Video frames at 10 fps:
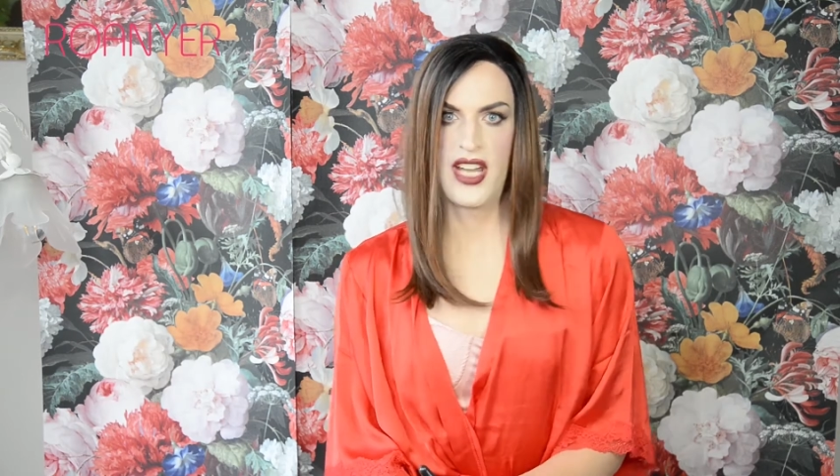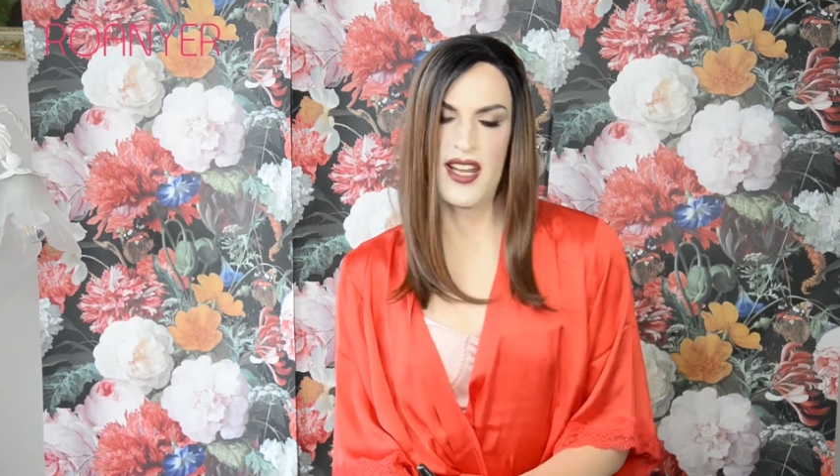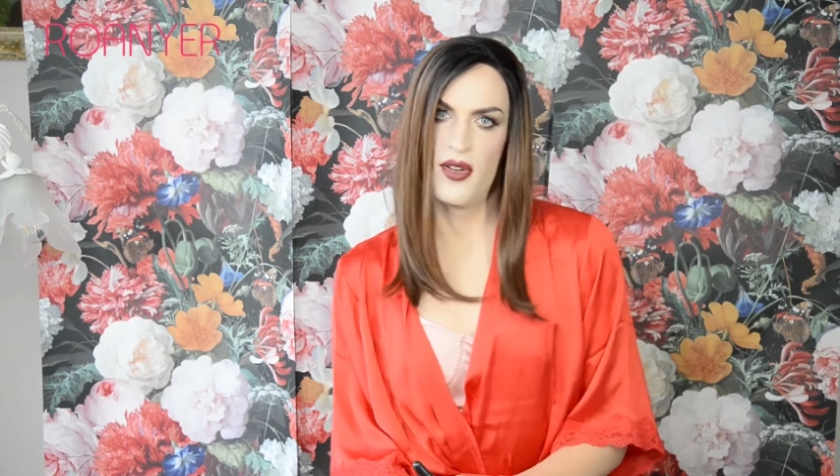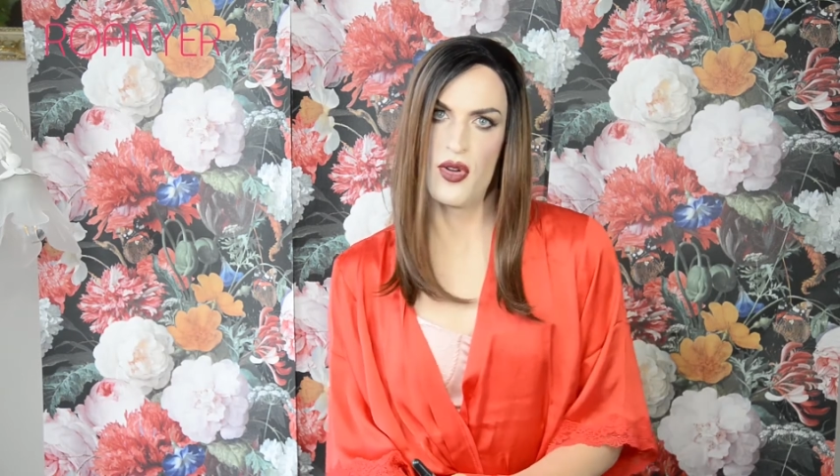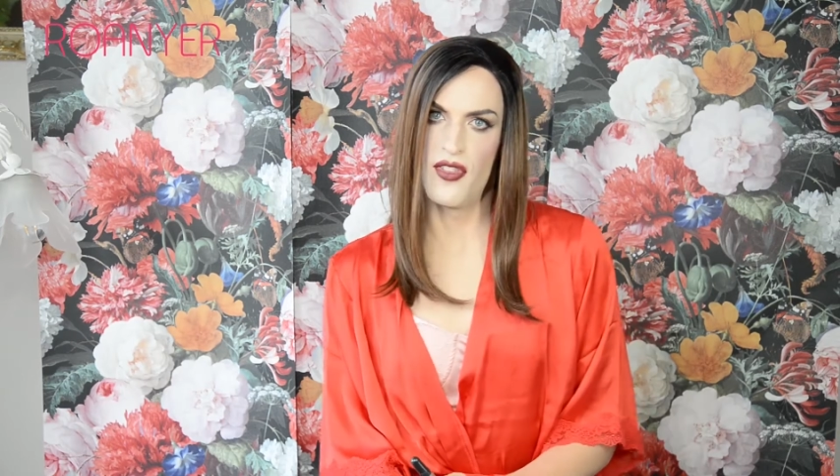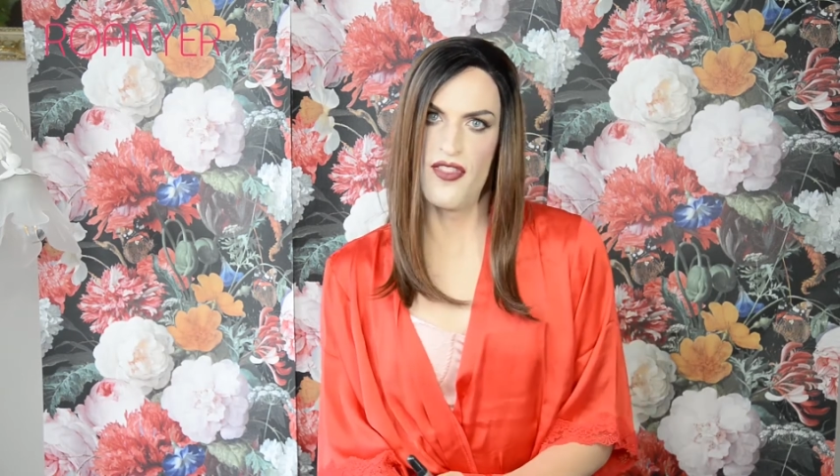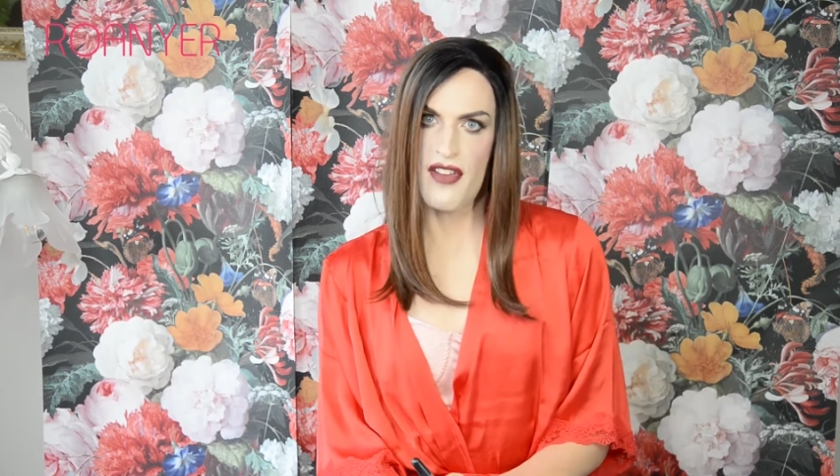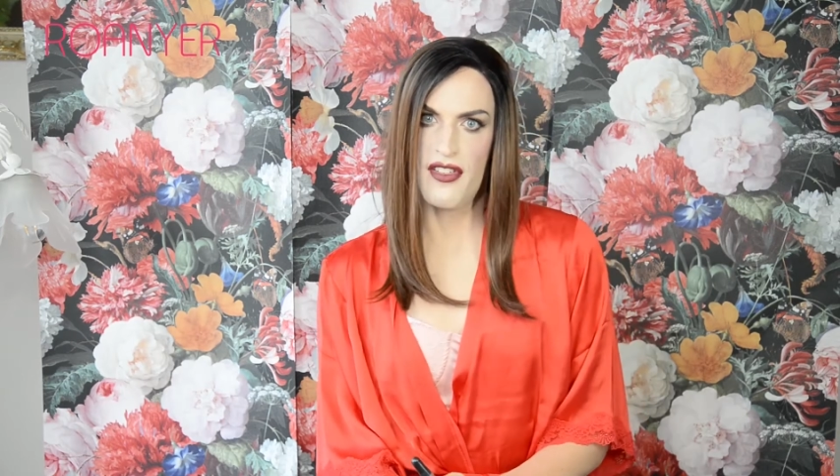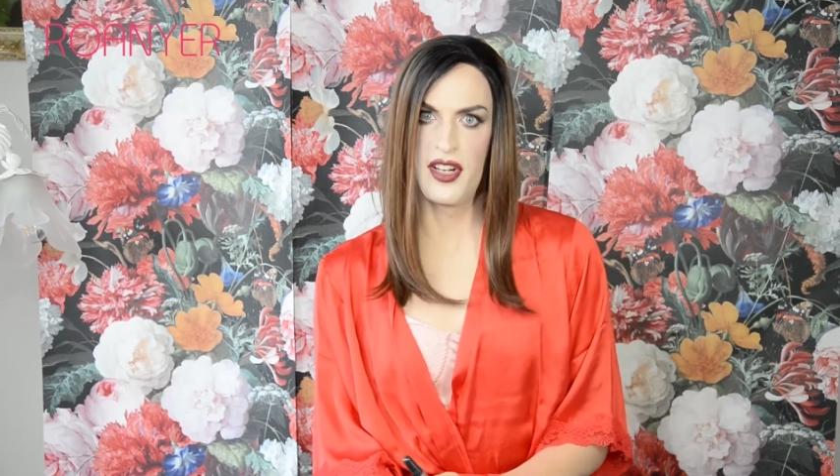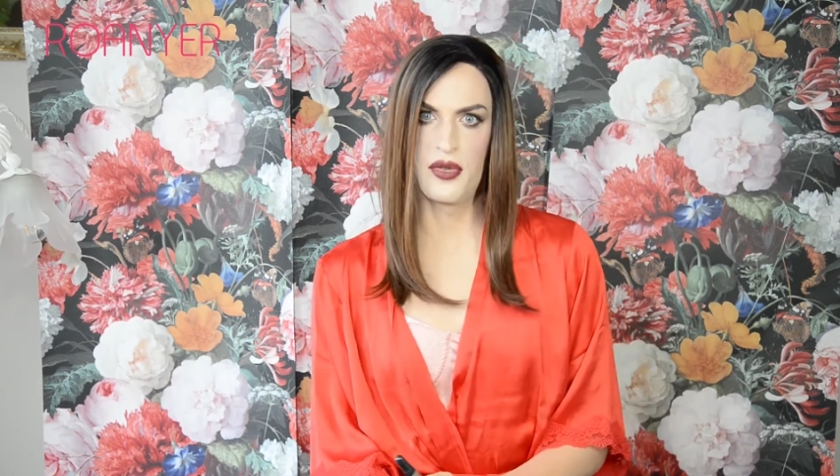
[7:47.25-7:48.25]
can look
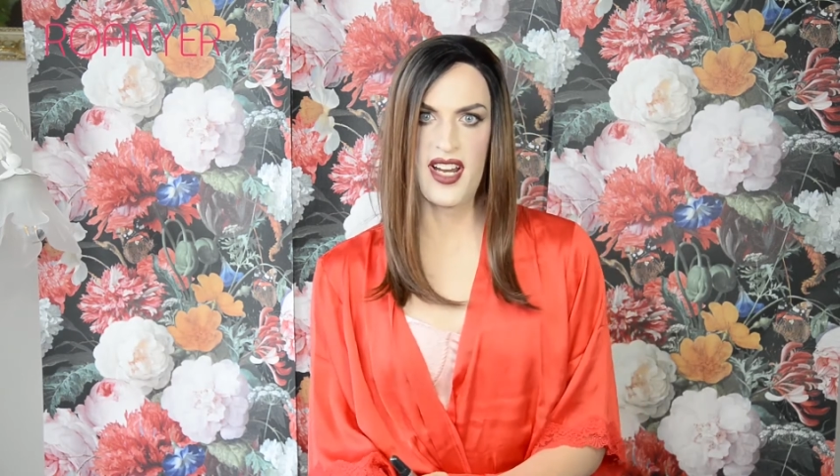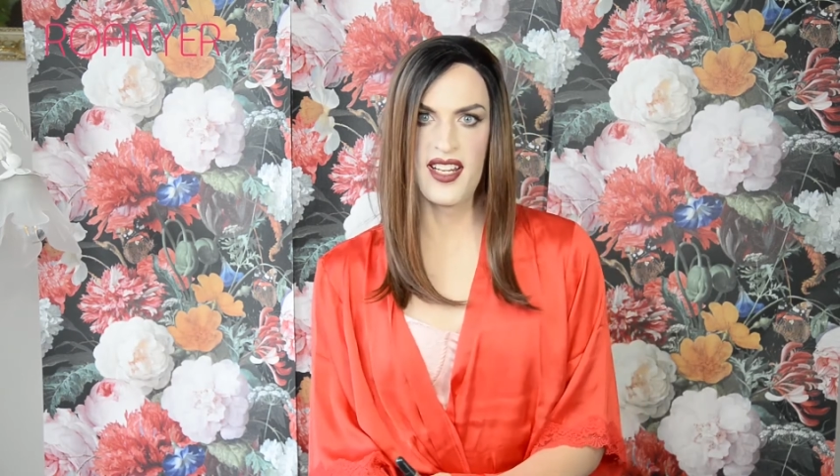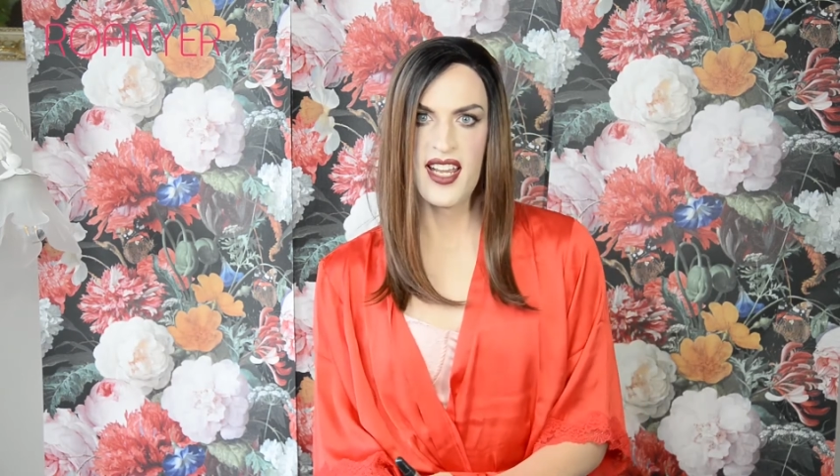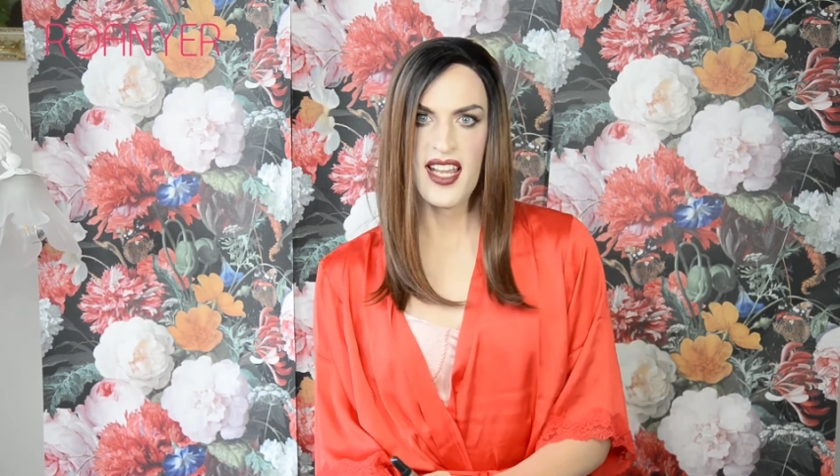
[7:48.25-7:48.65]
very great,